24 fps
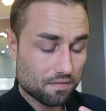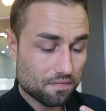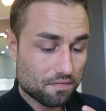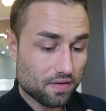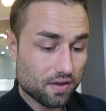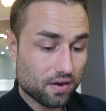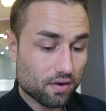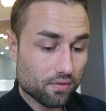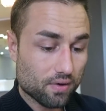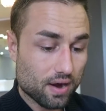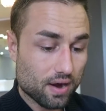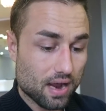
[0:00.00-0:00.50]

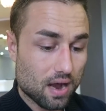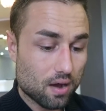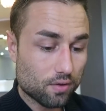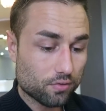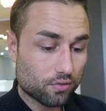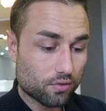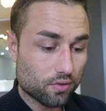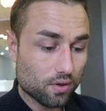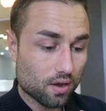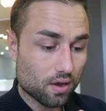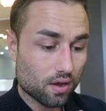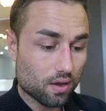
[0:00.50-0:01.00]
figure
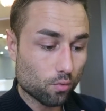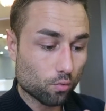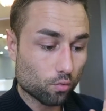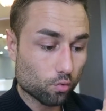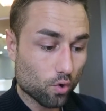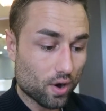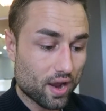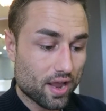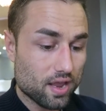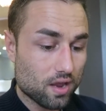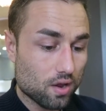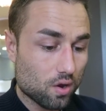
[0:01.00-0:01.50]
out the
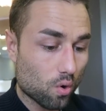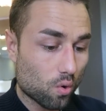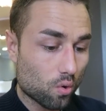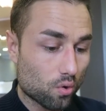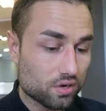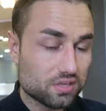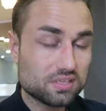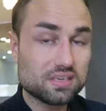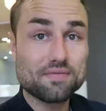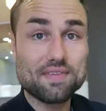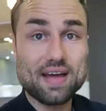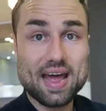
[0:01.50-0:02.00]
right
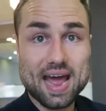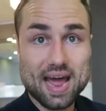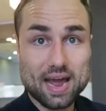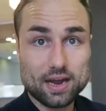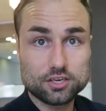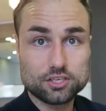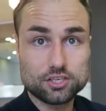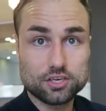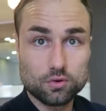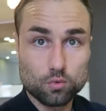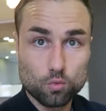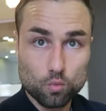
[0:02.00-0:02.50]
course of
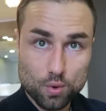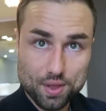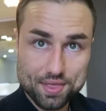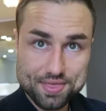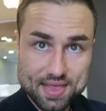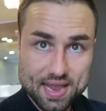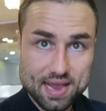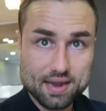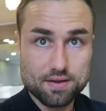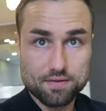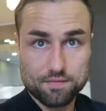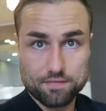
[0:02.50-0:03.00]
action with
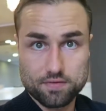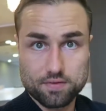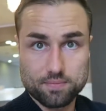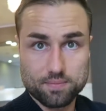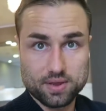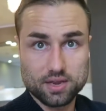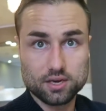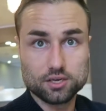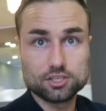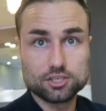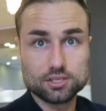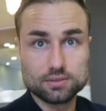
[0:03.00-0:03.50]
that
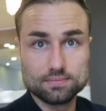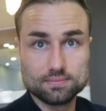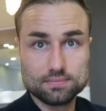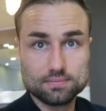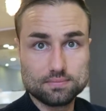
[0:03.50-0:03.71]
information.